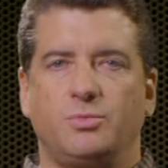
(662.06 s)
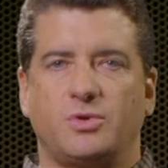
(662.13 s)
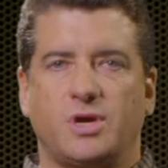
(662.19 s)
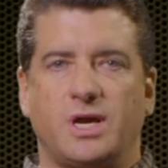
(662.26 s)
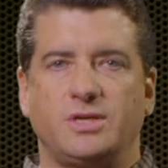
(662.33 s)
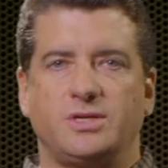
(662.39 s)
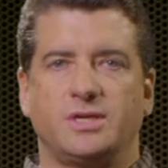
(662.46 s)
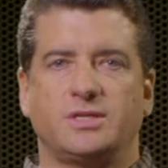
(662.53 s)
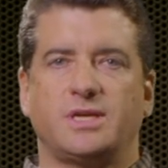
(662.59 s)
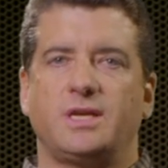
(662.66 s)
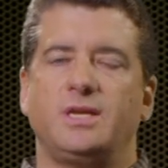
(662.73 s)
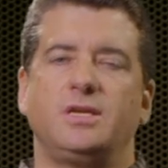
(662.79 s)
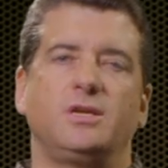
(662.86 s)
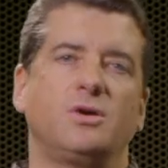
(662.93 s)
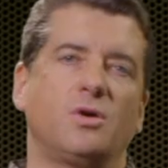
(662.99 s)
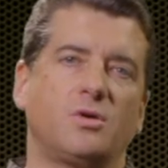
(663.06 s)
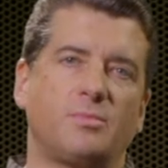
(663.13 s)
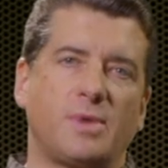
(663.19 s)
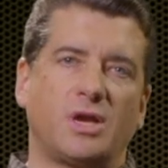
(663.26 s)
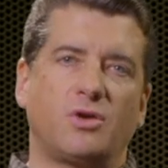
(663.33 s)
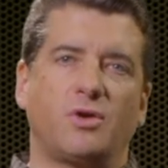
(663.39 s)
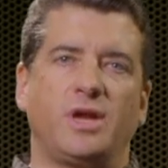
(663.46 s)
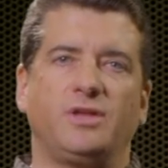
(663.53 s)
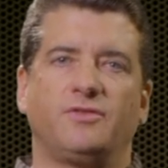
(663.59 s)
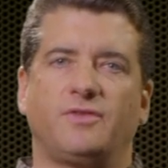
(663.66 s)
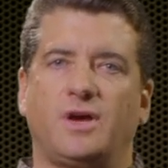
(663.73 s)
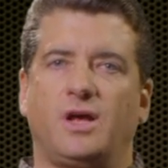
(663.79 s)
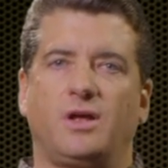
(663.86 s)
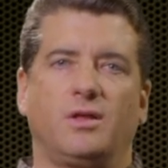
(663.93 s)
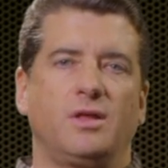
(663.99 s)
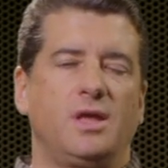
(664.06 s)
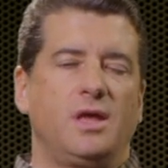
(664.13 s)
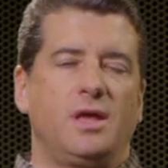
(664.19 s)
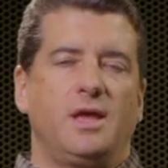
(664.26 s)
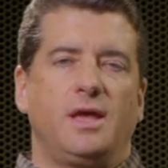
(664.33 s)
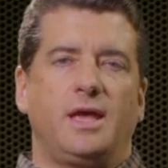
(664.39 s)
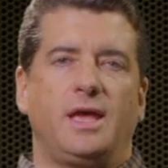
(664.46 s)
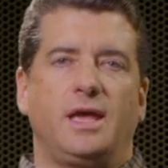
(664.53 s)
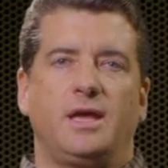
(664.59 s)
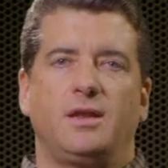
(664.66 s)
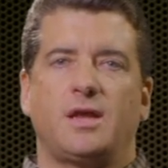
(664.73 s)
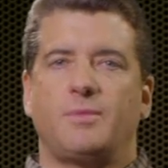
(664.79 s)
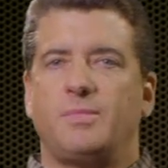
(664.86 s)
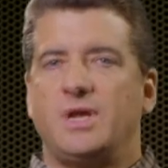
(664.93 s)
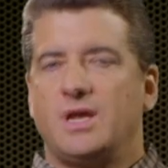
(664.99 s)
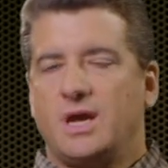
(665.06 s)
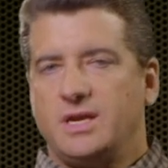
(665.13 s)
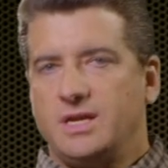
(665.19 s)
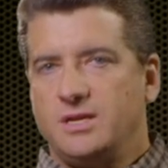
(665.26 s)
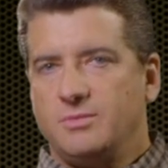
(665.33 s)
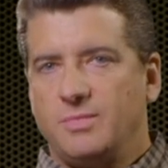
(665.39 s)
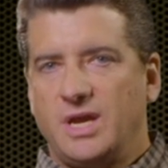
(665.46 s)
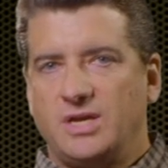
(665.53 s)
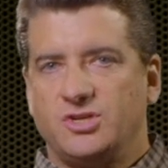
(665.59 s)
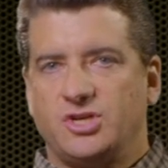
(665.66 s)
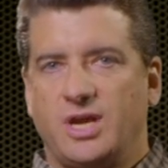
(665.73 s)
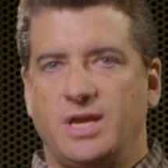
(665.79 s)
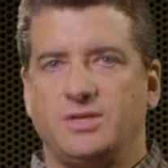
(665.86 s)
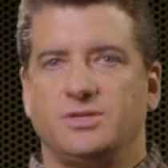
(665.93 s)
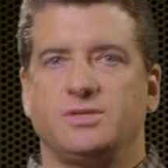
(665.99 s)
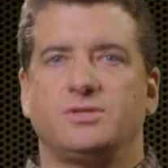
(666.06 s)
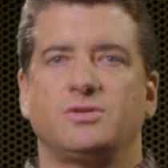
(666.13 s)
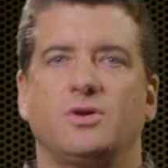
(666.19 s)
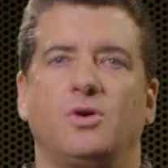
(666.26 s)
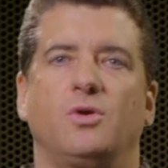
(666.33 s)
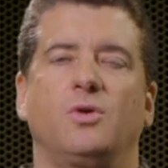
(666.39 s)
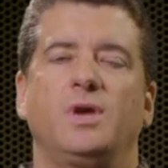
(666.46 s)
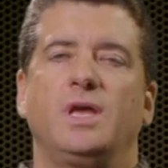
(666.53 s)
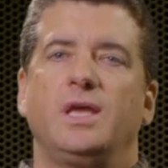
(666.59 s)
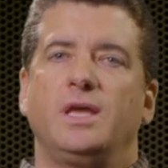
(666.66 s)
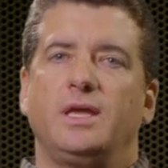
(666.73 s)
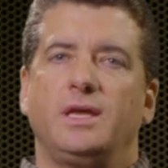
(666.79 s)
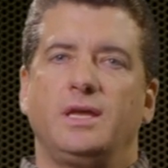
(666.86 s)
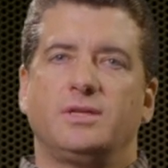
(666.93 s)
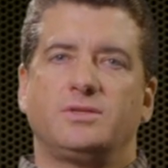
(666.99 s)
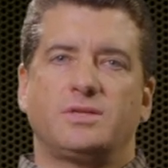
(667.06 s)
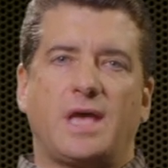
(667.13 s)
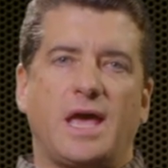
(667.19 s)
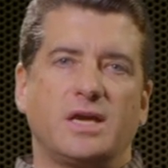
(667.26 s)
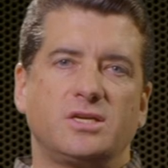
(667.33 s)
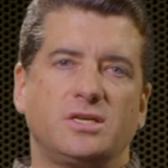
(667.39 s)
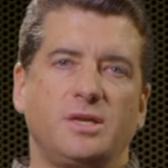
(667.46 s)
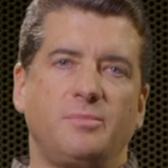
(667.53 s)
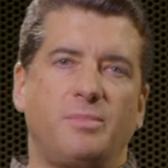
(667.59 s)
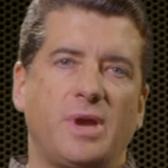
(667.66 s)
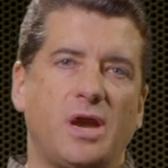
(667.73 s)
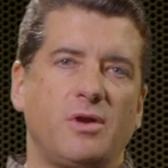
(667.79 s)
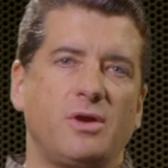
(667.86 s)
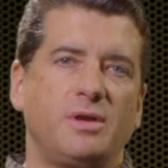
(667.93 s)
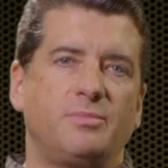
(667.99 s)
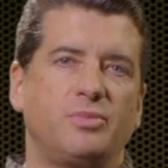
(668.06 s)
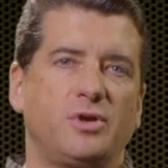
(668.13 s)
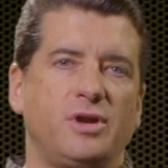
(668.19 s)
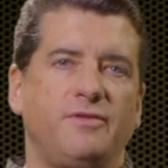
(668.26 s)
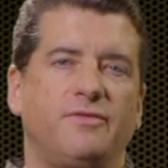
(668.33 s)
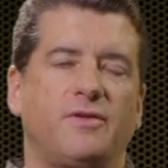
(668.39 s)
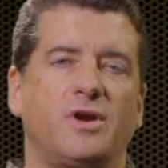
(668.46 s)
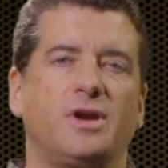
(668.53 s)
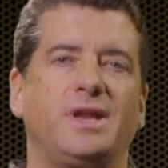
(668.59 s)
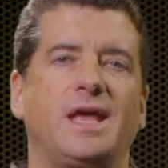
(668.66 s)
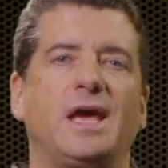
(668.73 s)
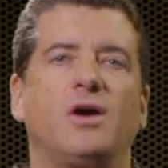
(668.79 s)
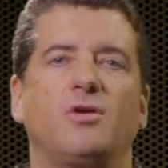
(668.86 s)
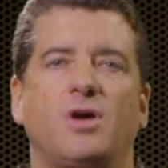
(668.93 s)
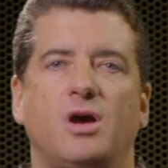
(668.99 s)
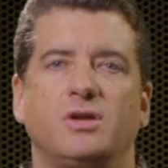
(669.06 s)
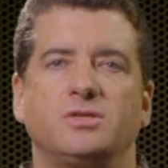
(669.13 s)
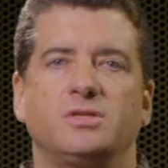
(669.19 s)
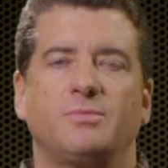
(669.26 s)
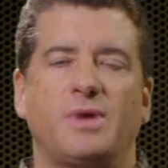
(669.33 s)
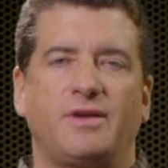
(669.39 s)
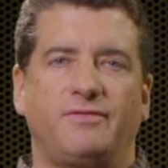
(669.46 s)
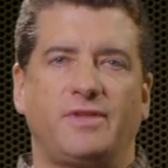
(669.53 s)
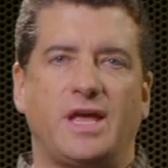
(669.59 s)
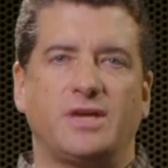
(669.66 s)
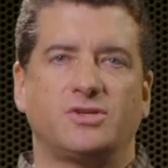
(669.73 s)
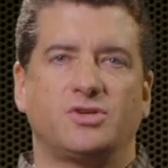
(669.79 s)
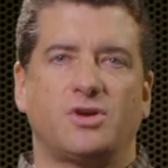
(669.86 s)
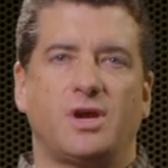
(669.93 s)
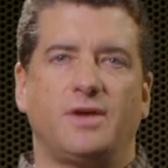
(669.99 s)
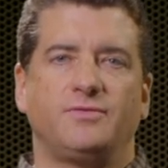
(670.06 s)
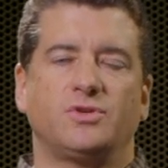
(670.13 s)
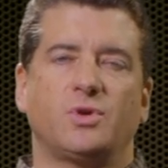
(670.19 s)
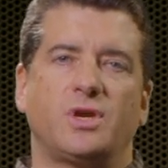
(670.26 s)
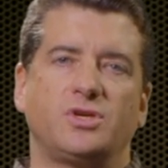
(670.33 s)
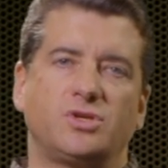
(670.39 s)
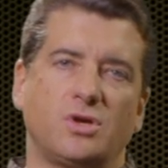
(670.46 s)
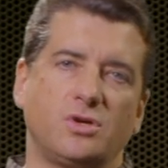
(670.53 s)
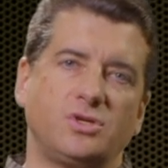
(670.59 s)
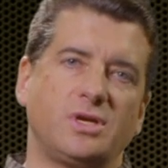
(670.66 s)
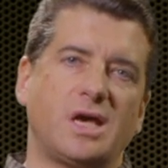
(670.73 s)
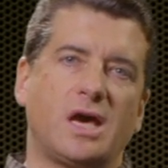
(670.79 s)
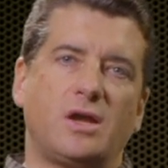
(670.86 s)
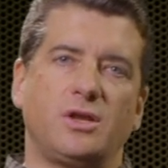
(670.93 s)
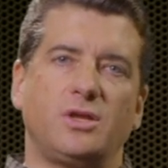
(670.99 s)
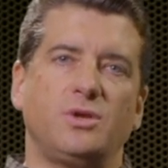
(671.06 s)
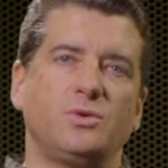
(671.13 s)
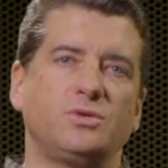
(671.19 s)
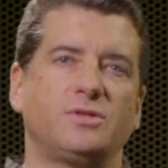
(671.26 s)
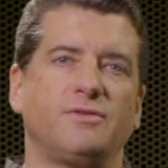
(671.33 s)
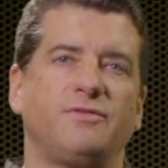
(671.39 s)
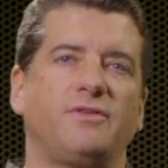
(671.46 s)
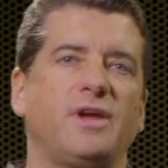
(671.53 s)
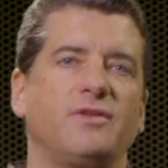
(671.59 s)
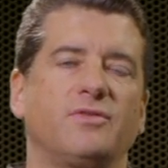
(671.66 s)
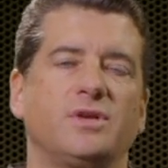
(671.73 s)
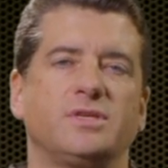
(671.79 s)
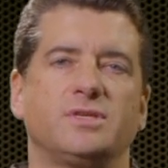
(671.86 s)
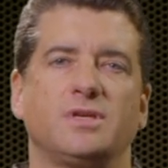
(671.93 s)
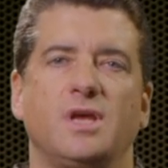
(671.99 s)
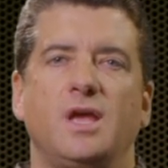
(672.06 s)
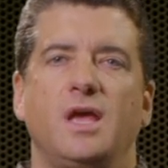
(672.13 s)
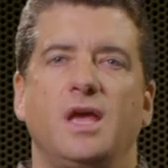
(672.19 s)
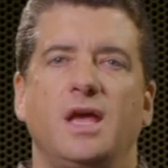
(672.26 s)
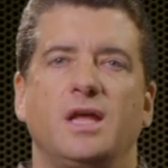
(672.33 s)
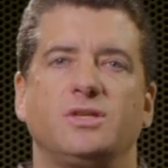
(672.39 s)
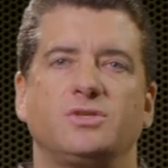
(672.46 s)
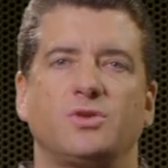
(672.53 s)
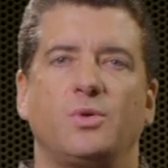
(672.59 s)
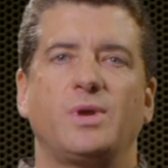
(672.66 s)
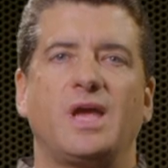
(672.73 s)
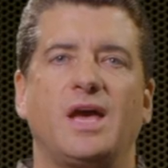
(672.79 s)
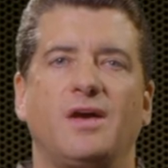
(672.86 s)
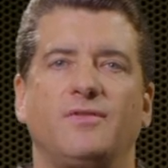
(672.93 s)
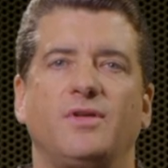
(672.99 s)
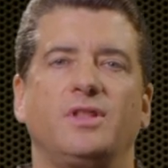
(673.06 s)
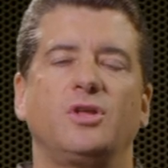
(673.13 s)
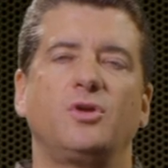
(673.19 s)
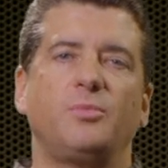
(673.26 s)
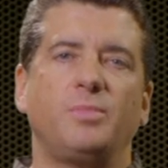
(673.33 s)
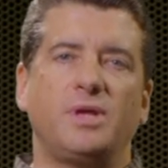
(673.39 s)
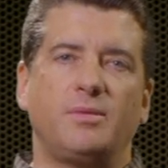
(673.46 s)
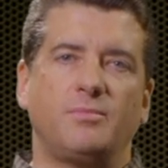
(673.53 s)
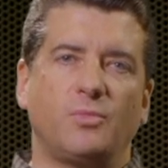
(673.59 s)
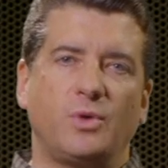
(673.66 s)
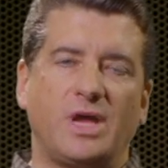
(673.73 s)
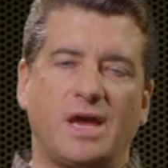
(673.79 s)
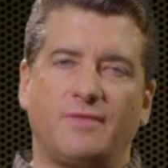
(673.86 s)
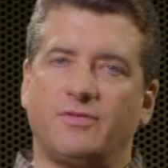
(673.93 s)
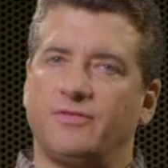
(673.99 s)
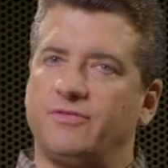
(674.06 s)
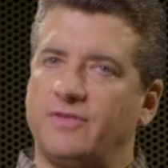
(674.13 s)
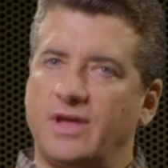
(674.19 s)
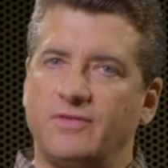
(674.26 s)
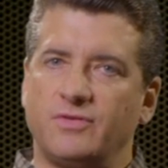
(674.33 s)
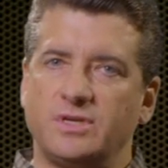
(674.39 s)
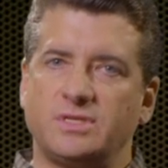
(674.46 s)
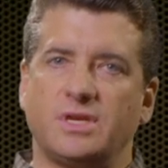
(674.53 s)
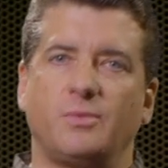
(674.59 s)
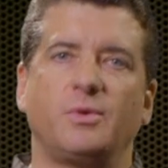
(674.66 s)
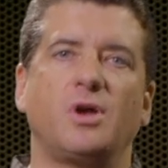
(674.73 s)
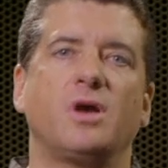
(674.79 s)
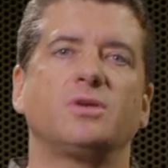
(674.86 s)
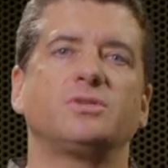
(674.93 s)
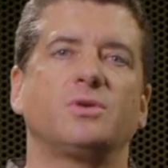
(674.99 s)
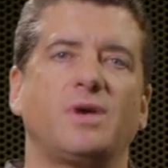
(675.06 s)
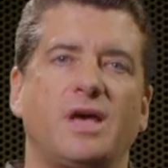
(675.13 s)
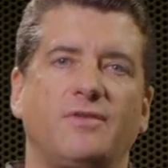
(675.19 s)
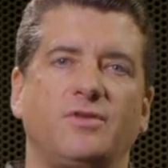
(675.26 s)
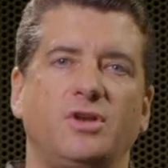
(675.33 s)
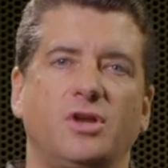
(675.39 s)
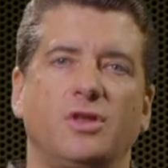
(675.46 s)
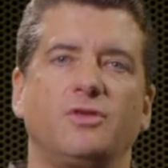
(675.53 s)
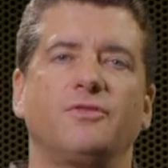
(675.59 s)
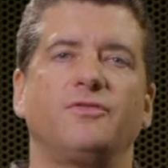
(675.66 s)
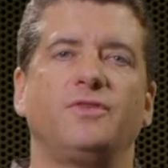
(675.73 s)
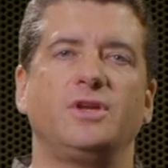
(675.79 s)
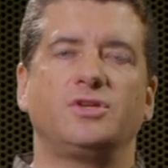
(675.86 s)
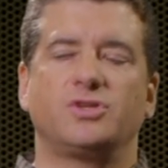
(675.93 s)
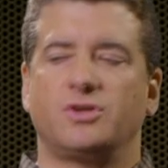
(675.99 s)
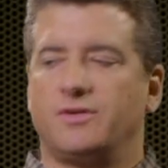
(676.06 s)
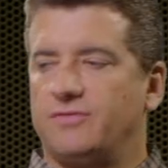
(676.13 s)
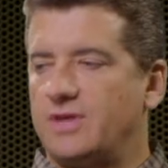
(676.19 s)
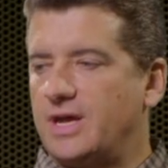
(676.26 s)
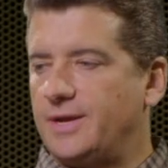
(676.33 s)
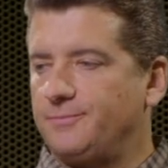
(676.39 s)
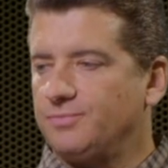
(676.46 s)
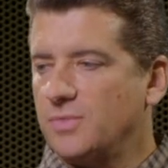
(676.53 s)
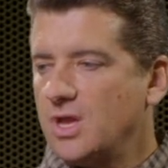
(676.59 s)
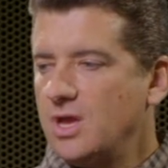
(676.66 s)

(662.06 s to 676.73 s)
projects, I need to go to my grades file and I, may, I need to make changes. So it's actually buried pretty far down onto my flash drive. So I showed you how to use the favorites. And so we have a little bit, we have the favorites and we also have another feature of that.